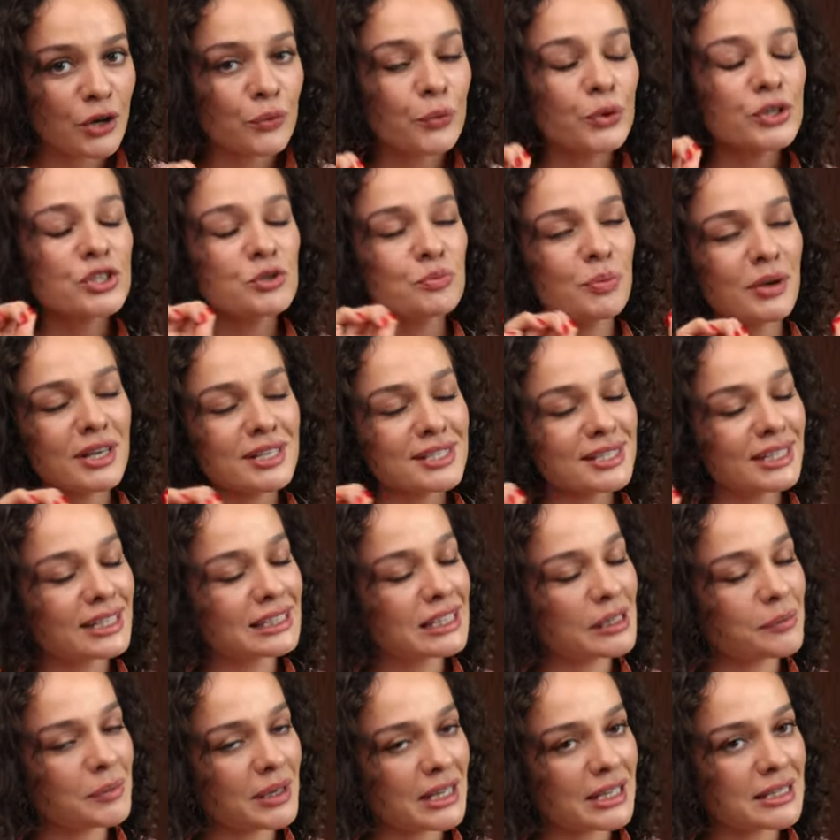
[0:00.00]
which
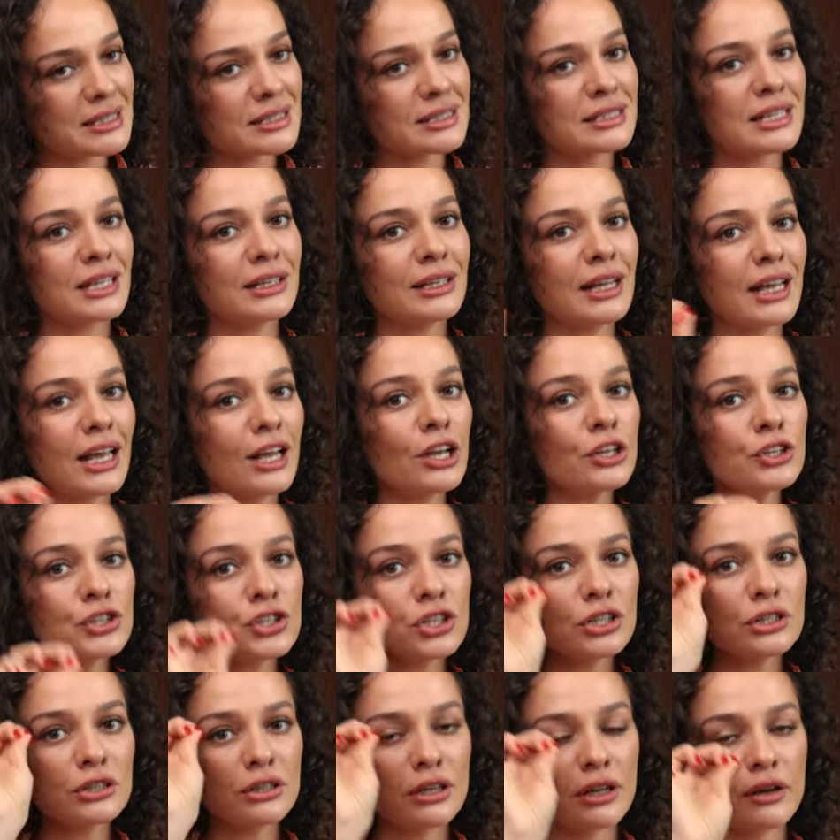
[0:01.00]
basically means that
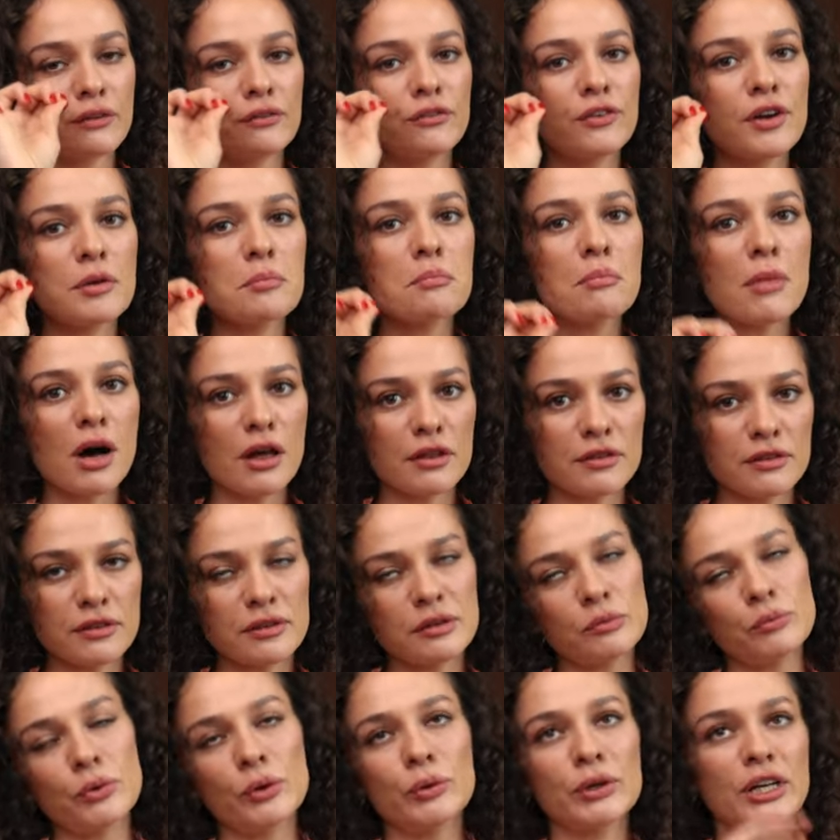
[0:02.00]
each and every
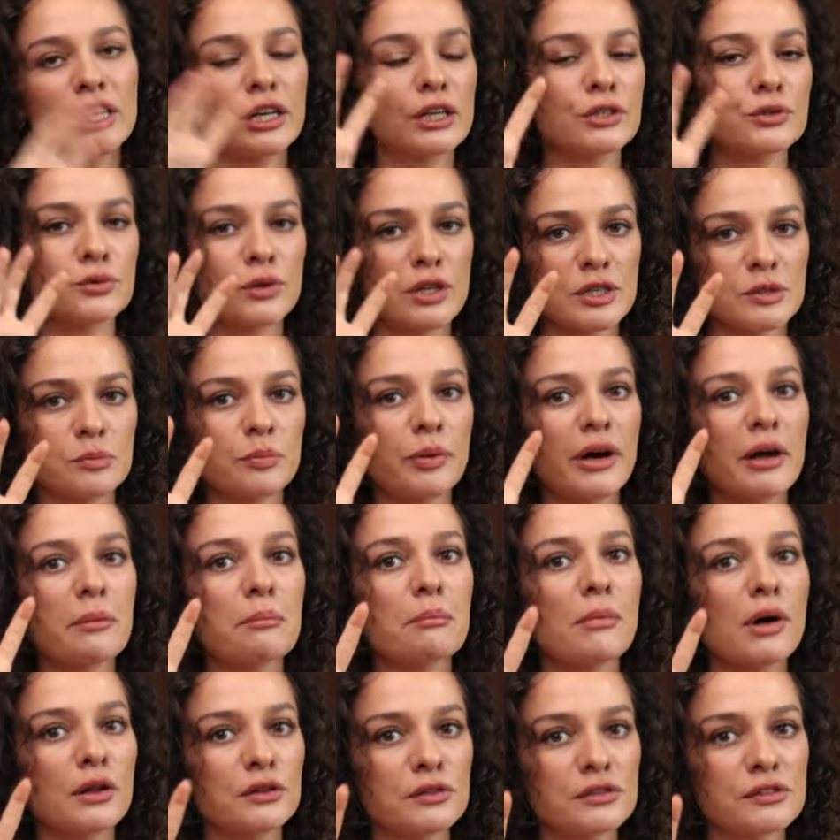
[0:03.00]
month, we're gonna do this
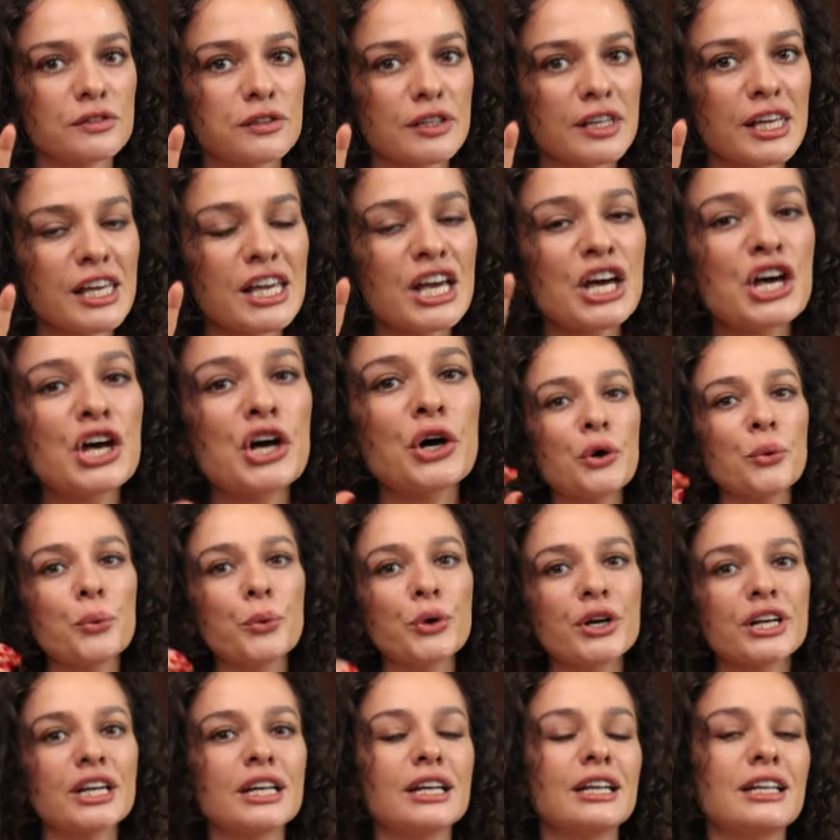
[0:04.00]
bi-monthly,
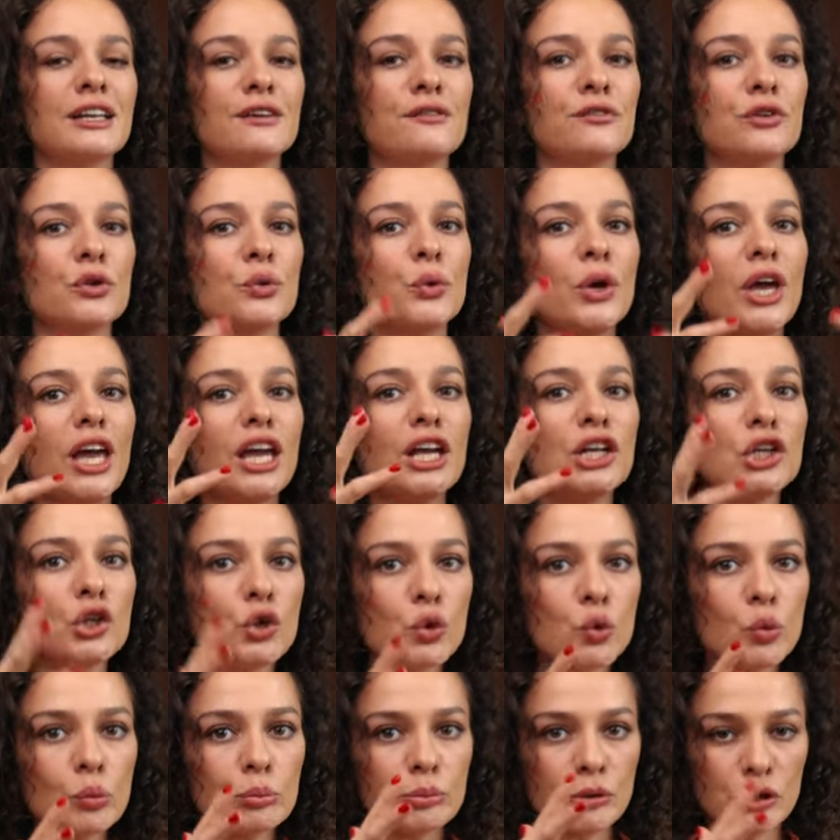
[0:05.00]
we're gonna give you a
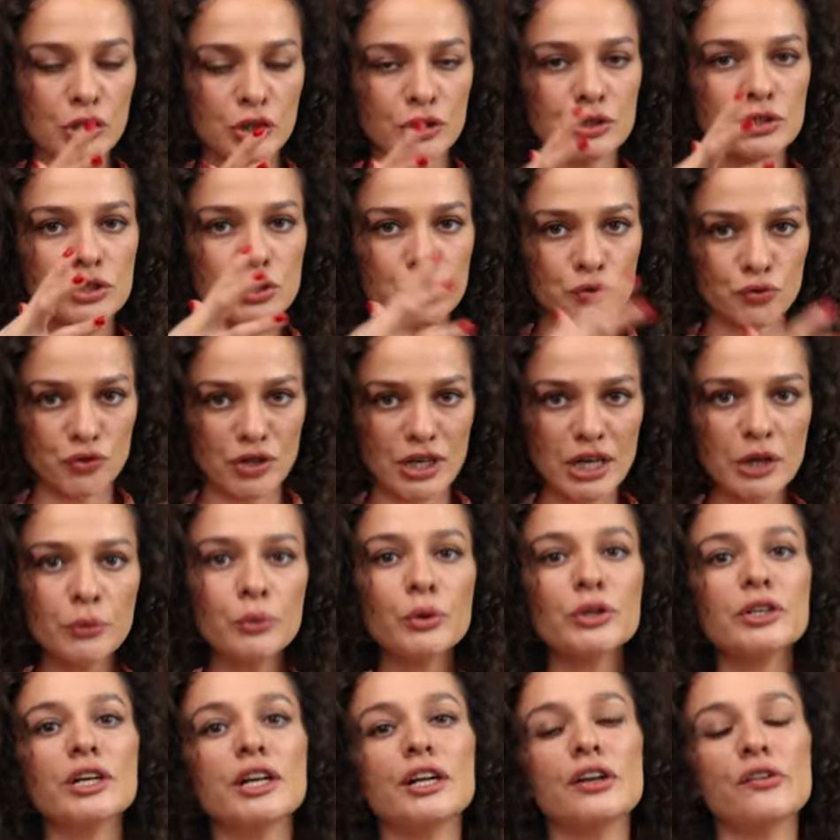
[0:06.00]
new book to read,
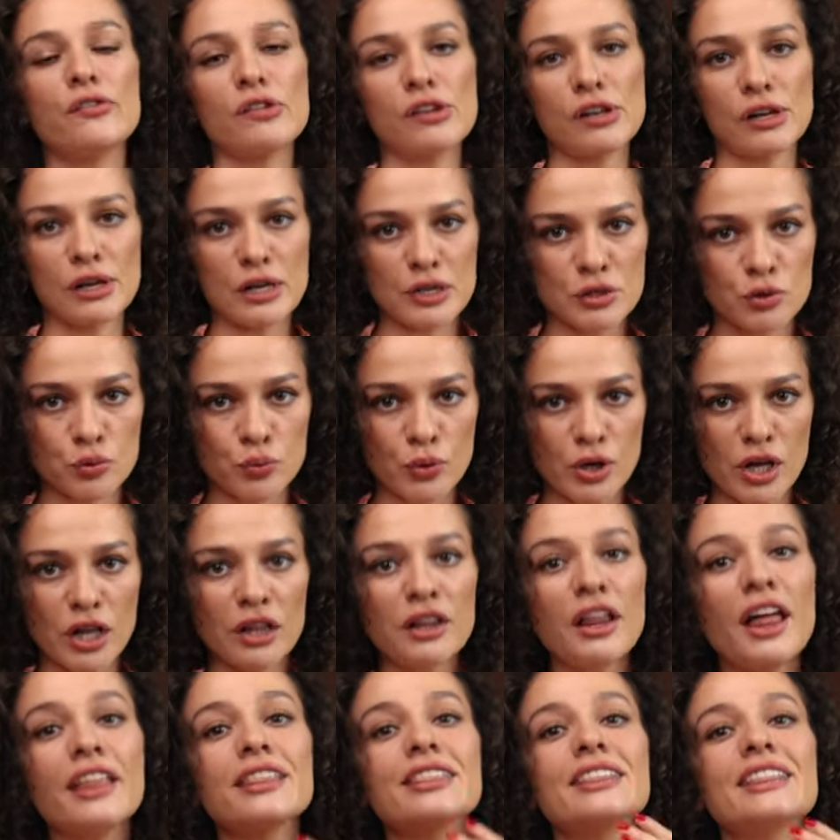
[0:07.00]
we're gonna read it as
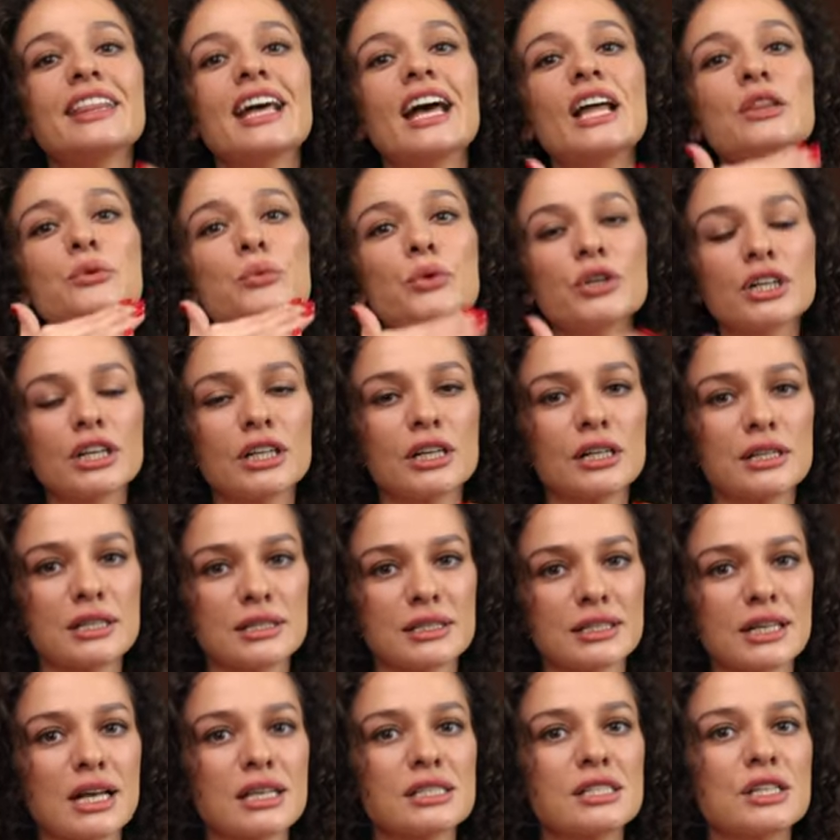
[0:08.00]
well, and then we're gonna
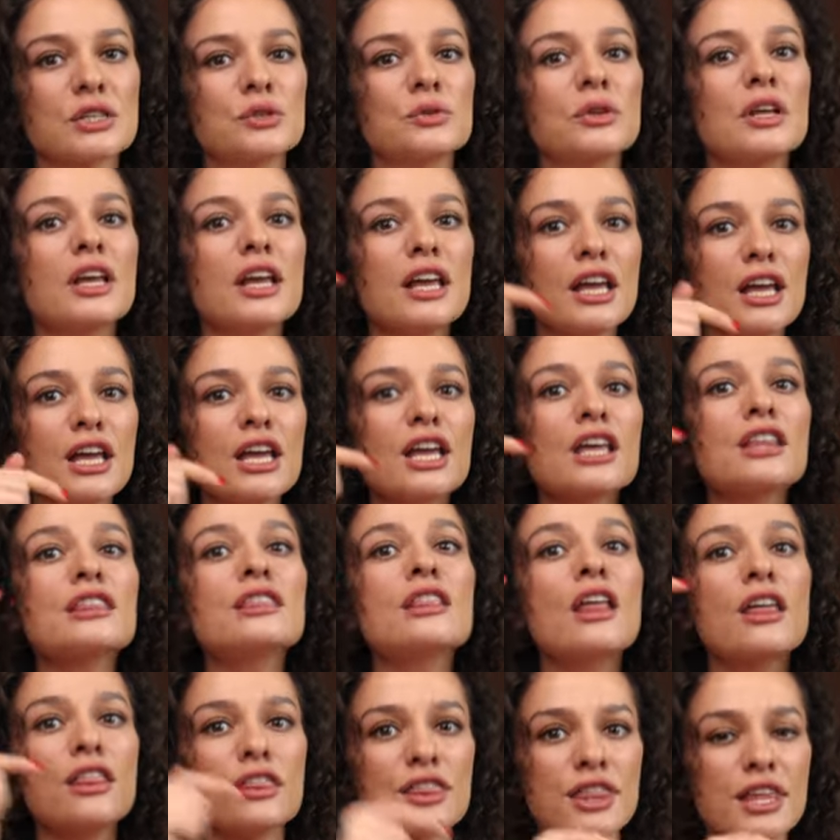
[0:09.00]
discuss it
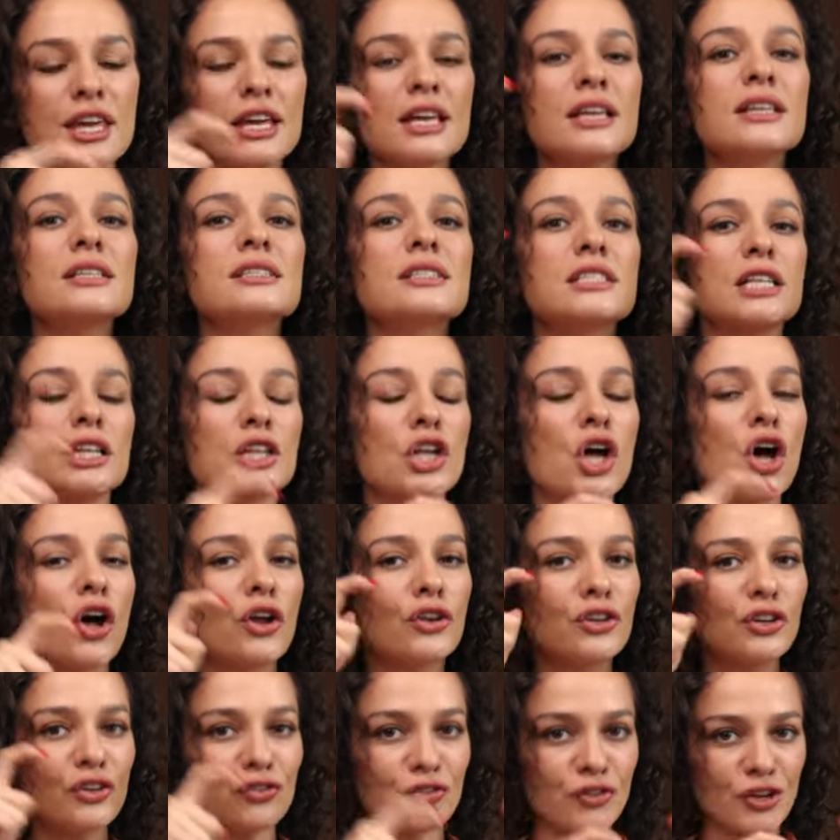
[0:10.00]
in the
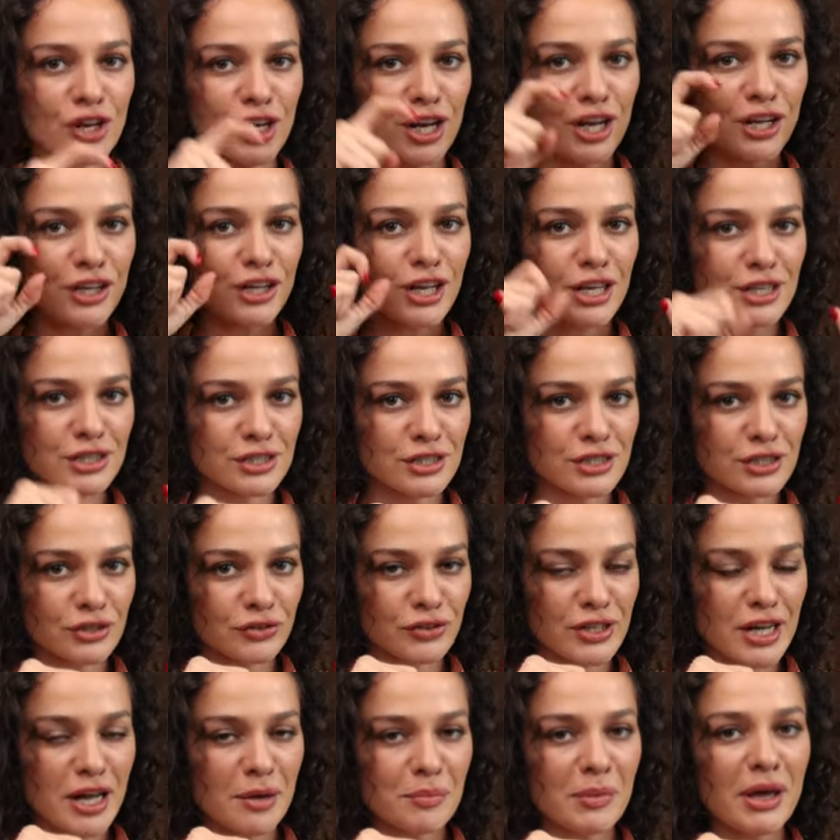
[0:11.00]
Salon Reading
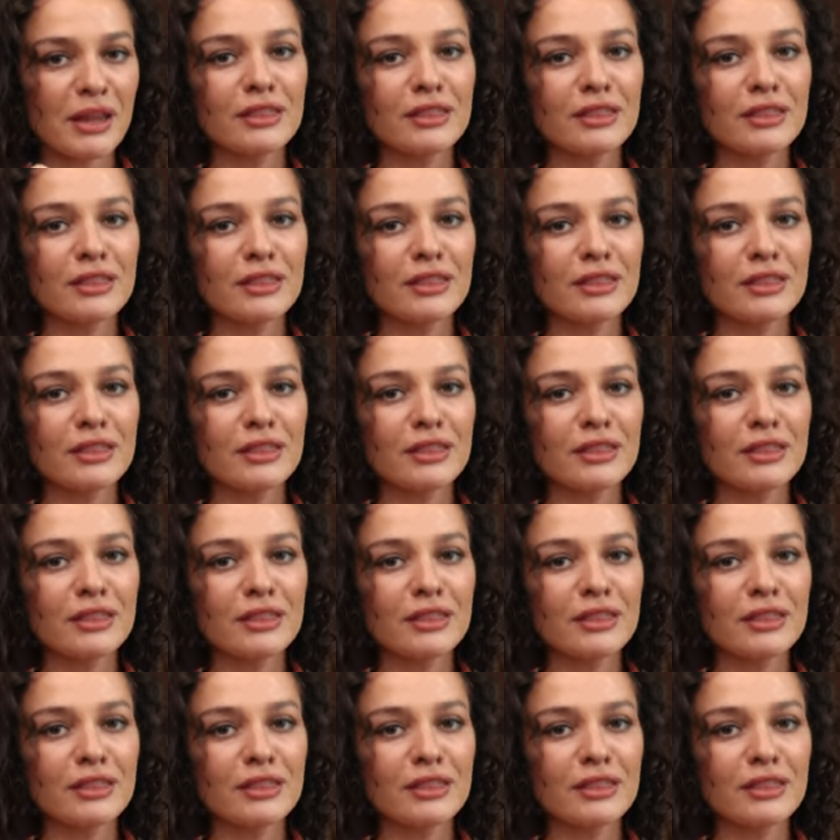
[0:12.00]
Instagram.